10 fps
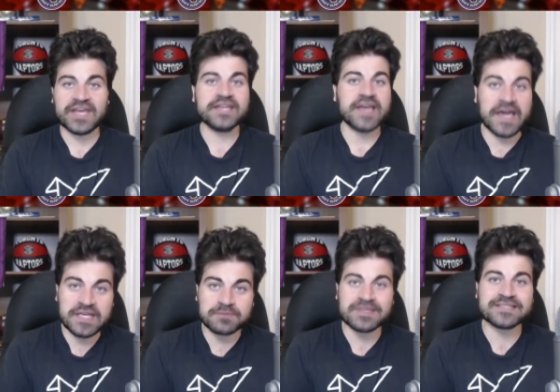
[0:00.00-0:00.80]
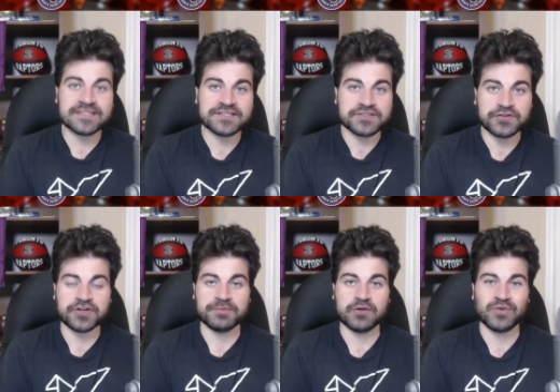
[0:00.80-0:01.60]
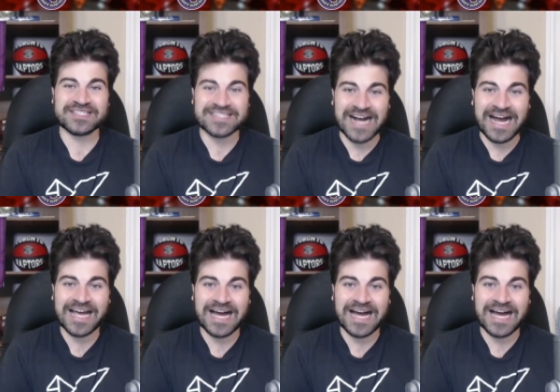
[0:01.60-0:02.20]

They came into this tournament with sky